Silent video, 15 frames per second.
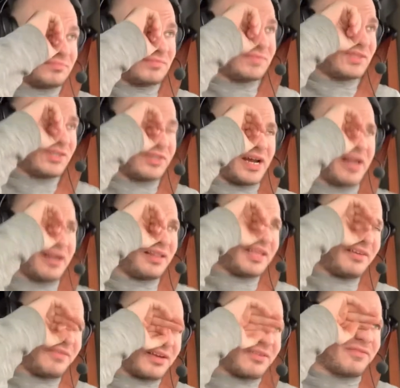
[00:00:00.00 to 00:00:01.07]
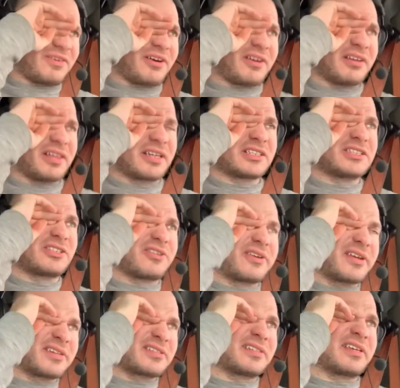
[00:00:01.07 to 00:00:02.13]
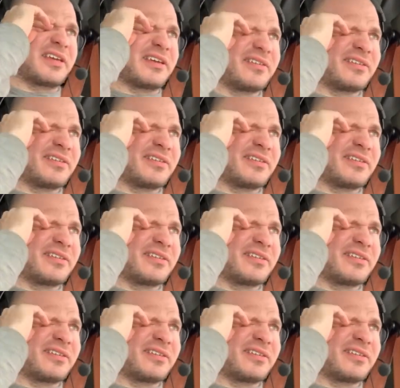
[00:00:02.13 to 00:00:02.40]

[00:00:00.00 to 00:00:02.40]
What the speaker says: You're not living very luxuriously.